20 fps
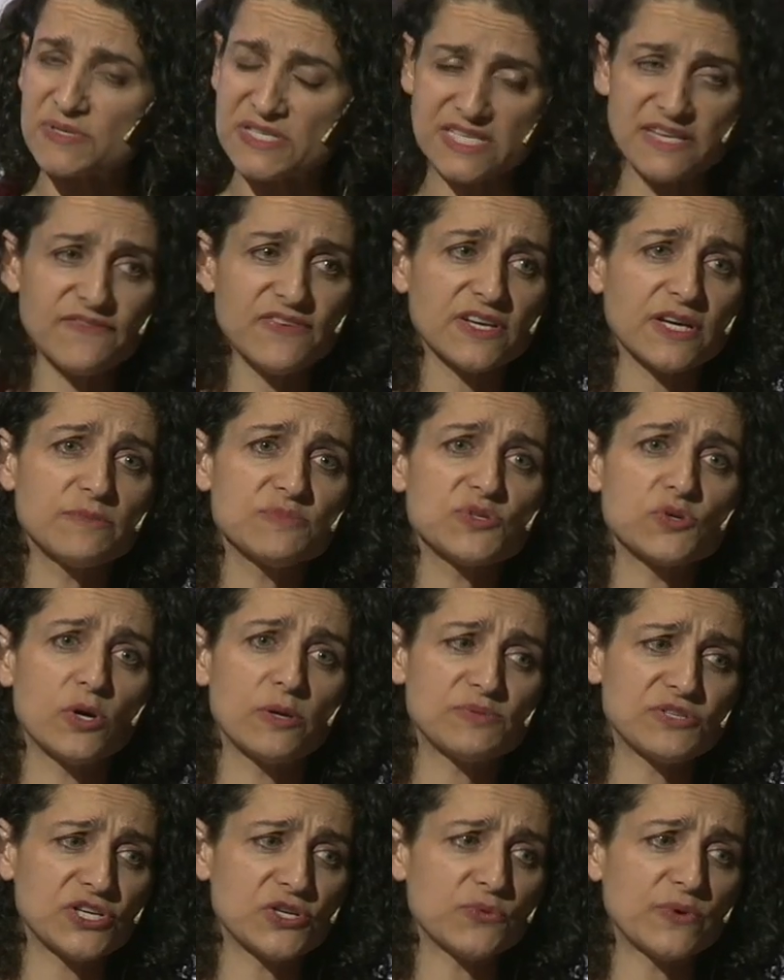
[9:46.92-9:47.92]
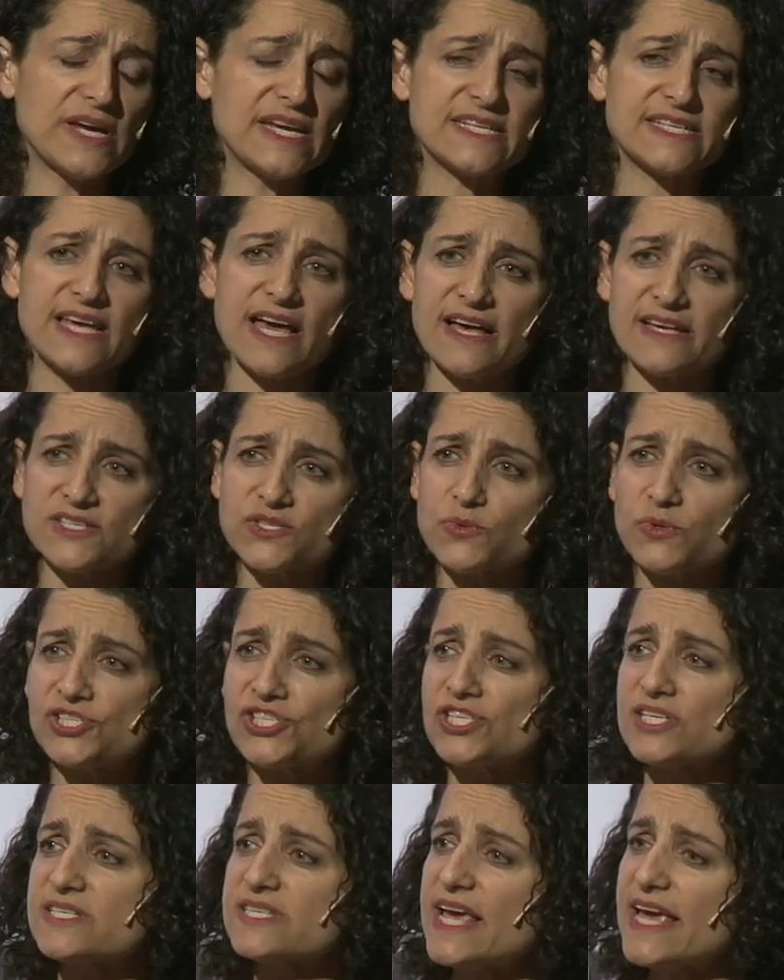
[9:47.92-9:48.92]
specific absorption rate test,
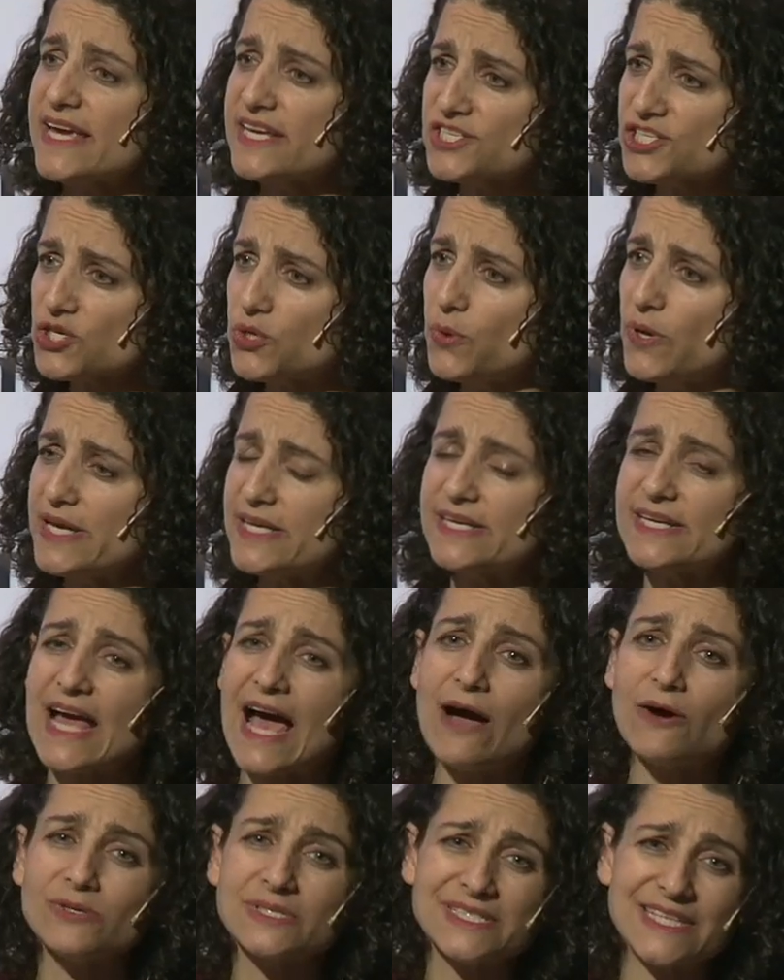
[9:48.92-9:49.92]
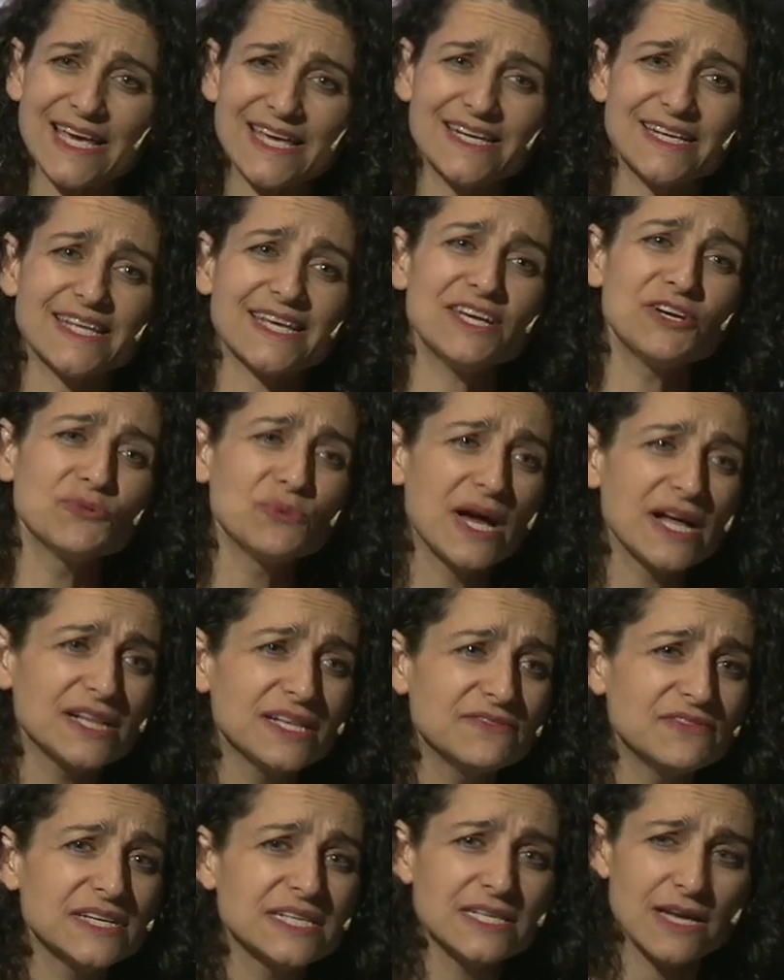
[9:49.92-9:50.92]
which is antiquated, outdated,
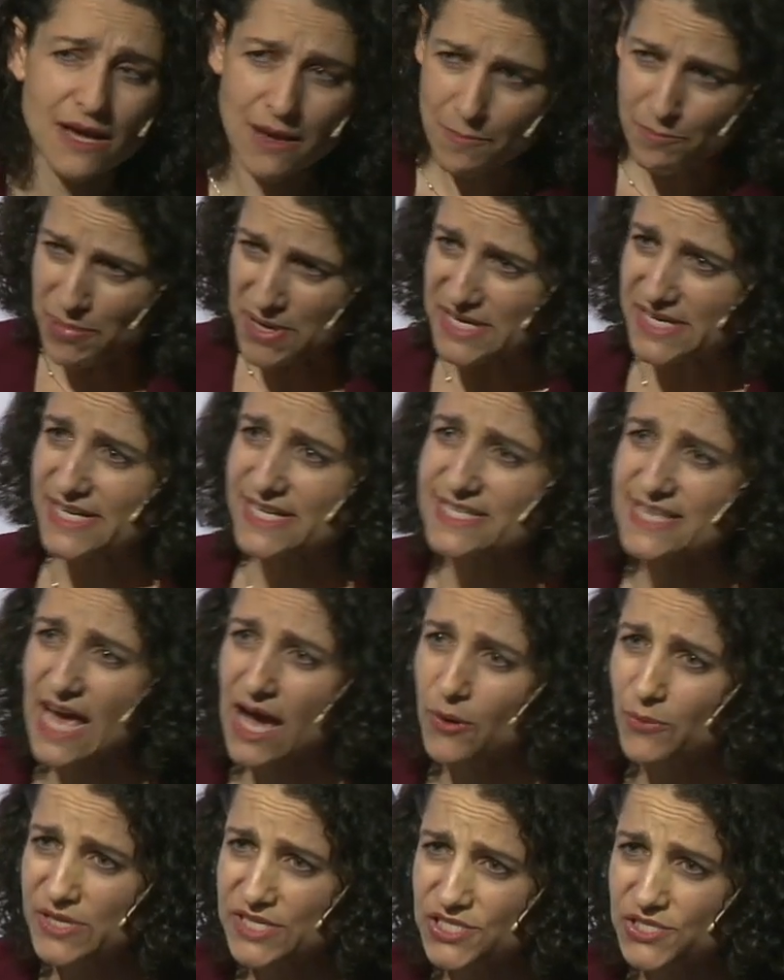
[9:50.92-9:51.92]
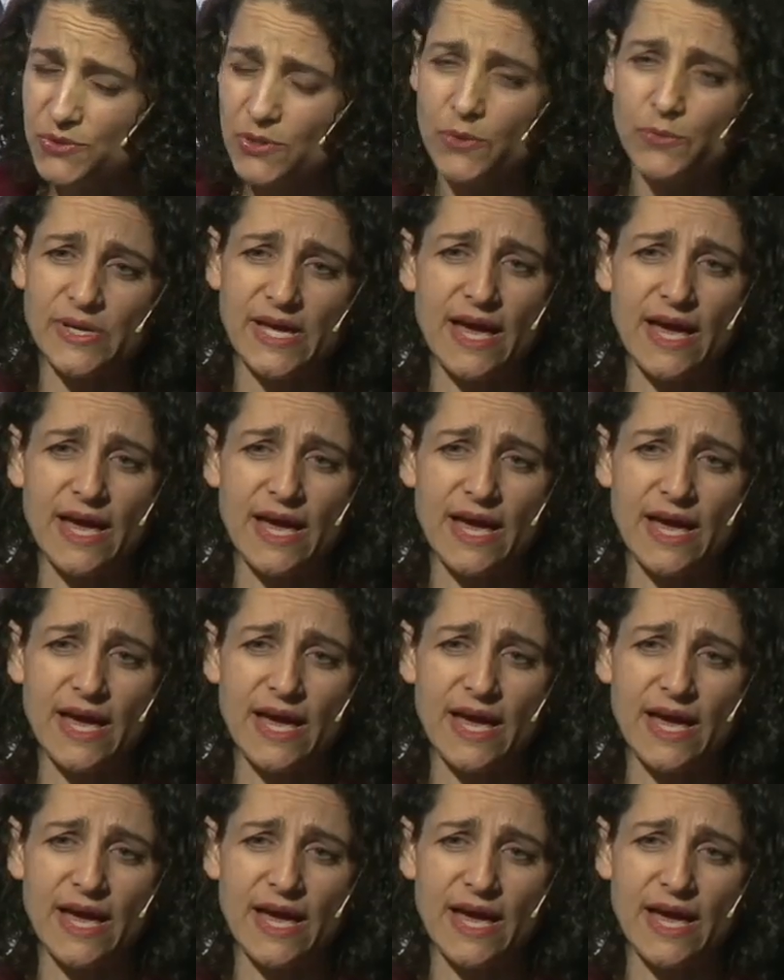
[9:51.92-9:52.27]
irrelevant, but it is how we do it.